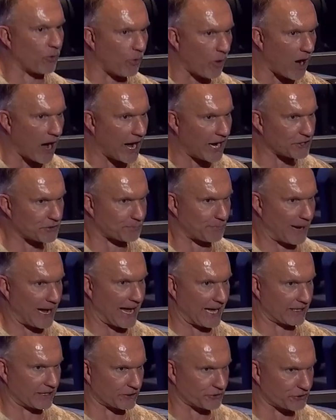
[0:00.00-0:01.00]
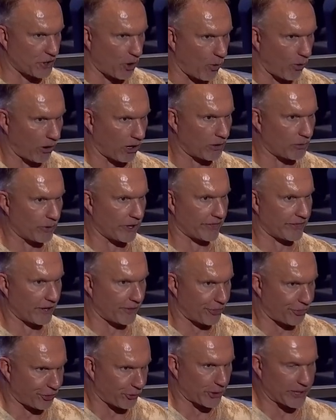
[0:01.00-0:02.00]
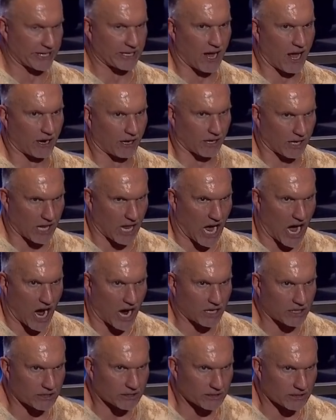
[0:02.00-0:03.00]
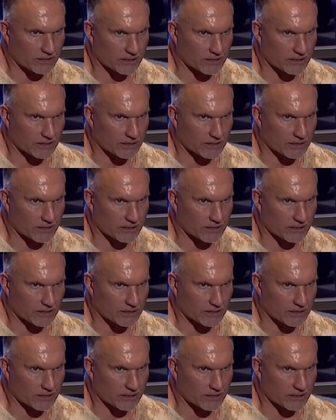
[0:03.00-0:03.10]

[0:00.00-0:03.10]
watch behind a door with a $3 lock.